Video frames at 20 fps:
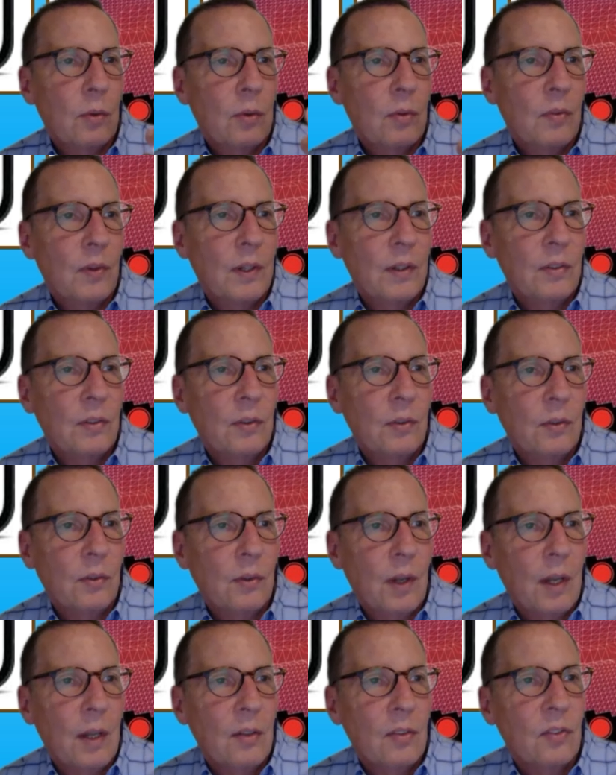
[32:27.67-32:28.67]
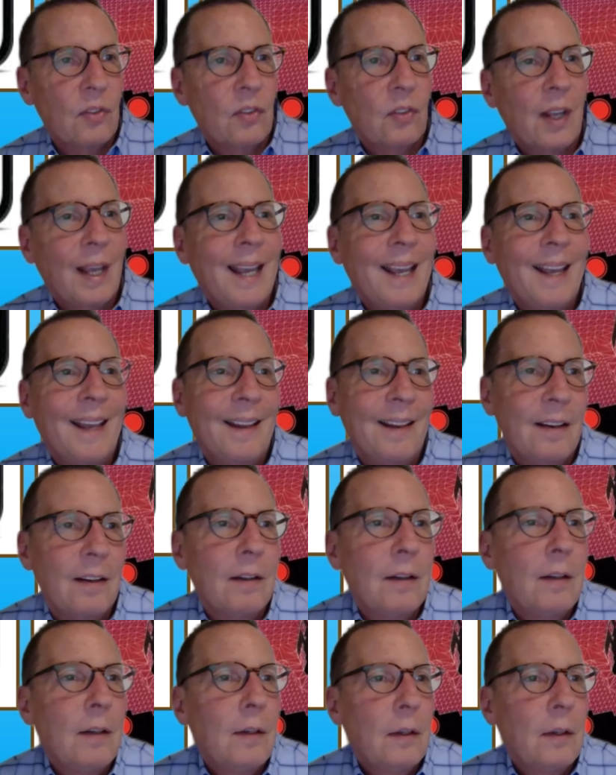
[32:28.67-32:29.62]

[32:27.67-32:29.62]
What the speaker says: devices and scan